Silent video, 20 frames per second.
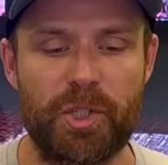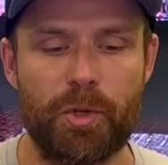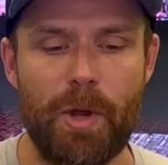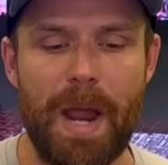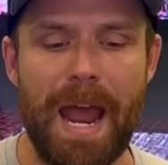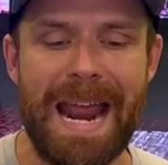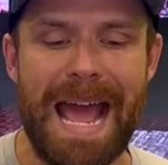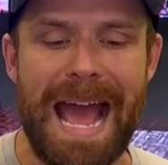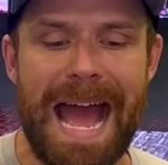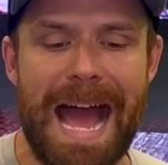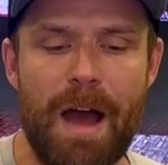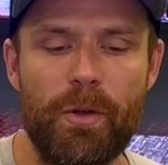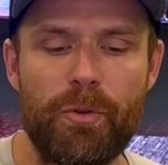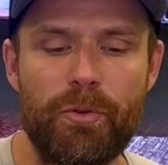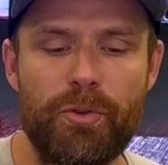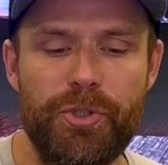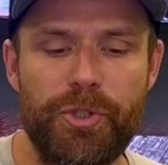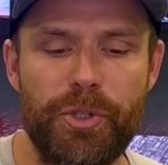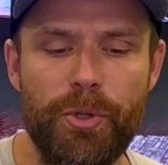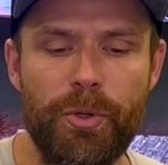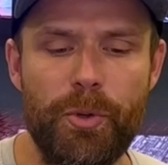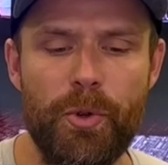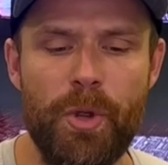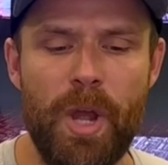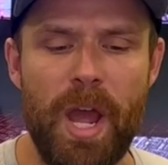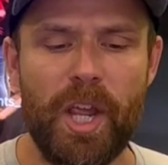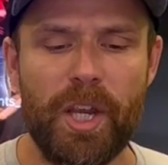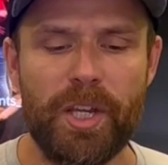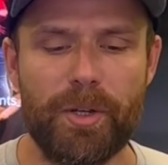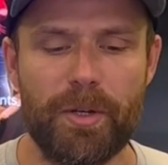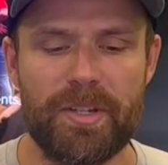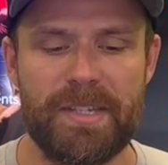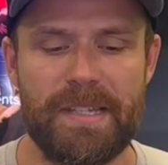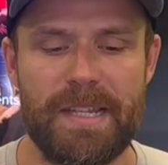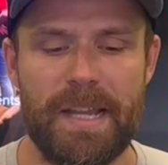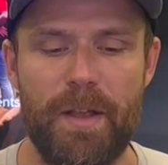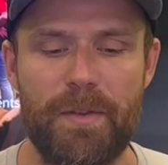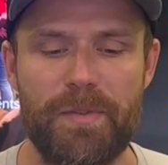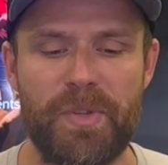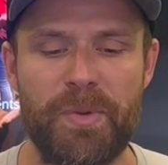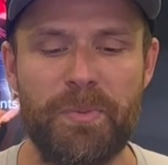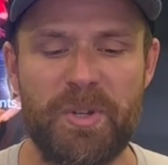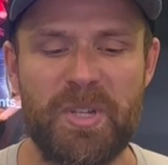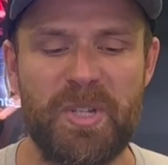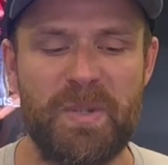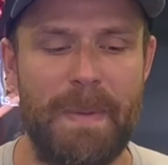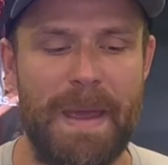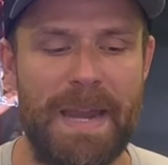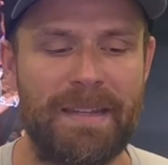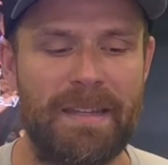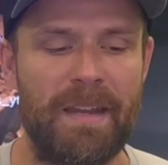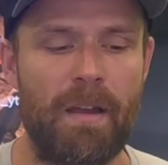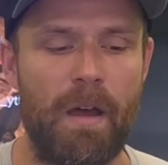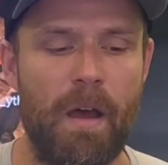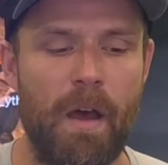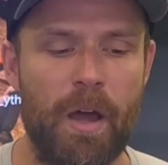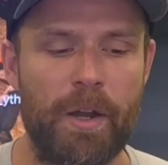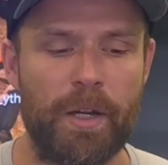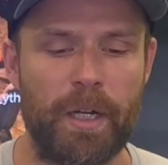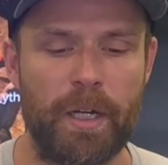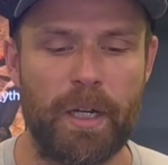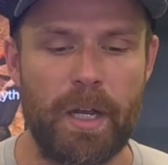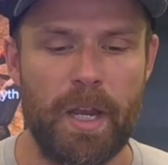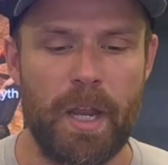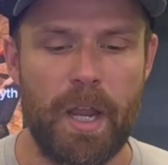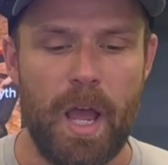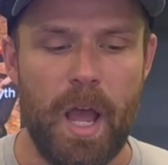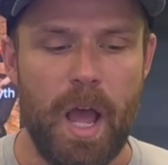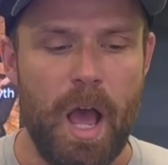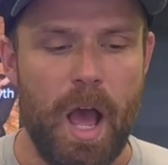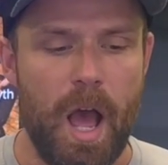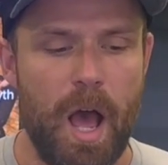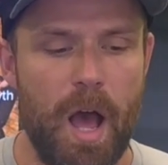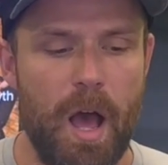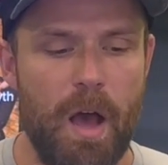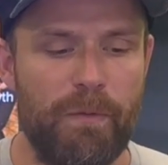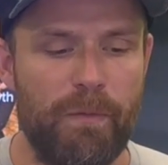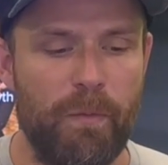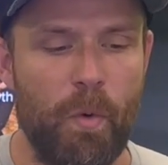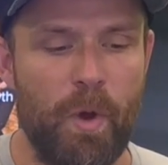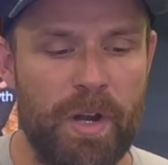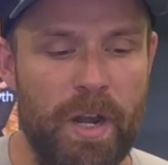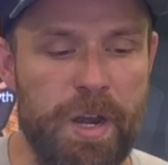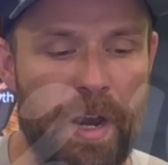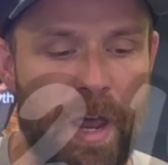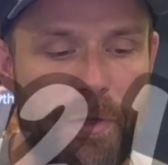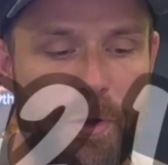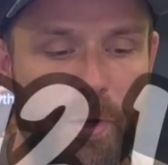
Try to outdo yourselves in respect and honor of one another.